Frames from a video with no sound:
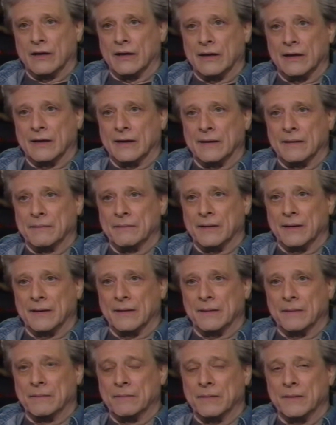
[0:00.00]
Uh,
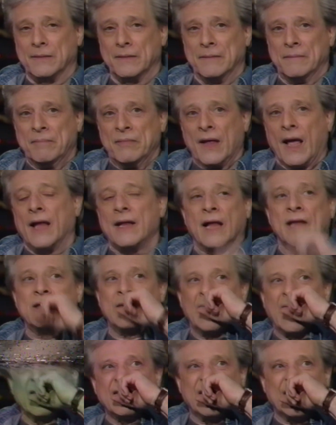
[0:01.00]
uh, I'll,
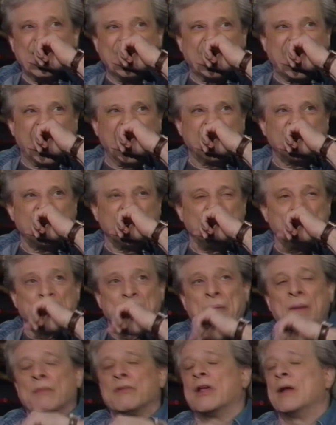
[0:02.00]
I'll, tell you the kind of,
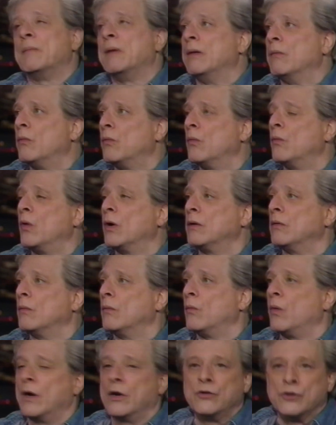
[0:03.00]
people say to me, what,
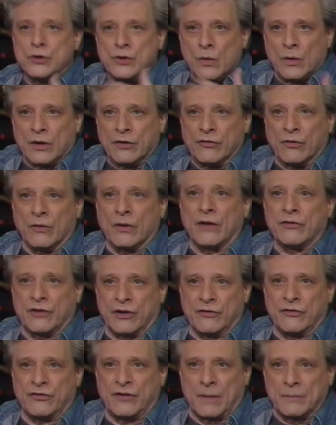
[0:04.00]
what did you do in the show as
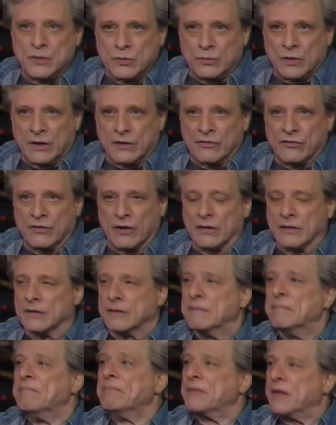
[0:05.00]
conceptual consultant?
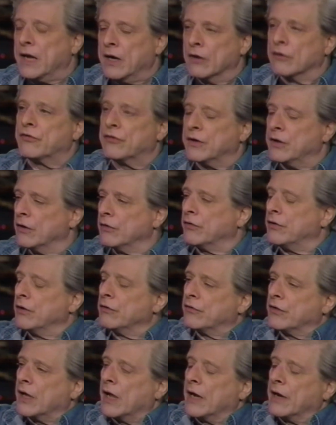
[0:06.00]
Here's, here's,
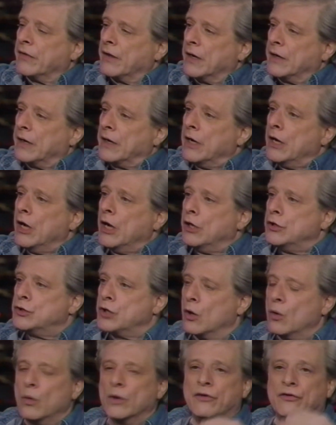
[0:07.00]
here's the kind of thing I did.
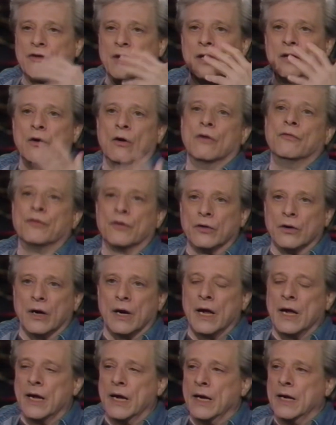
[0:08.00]
Joe would send over
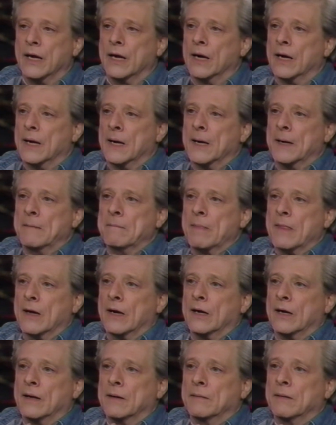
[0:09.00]
a, uh,
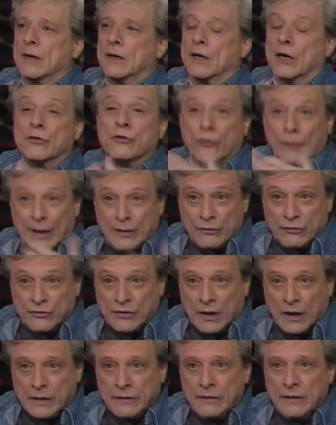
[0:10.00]
uh a director's
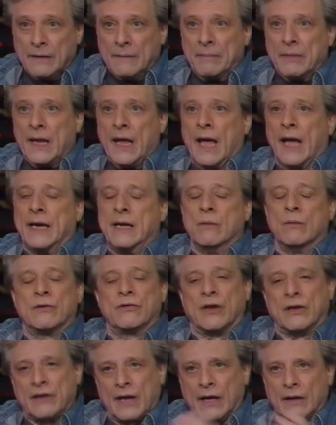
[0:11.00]
cut, and he would
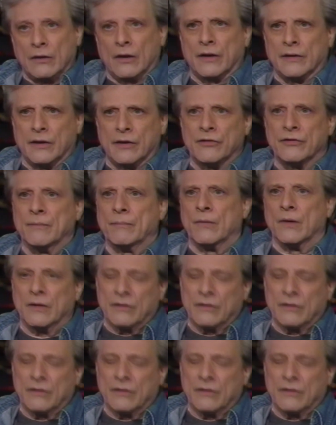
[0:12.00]
say, take a look at this.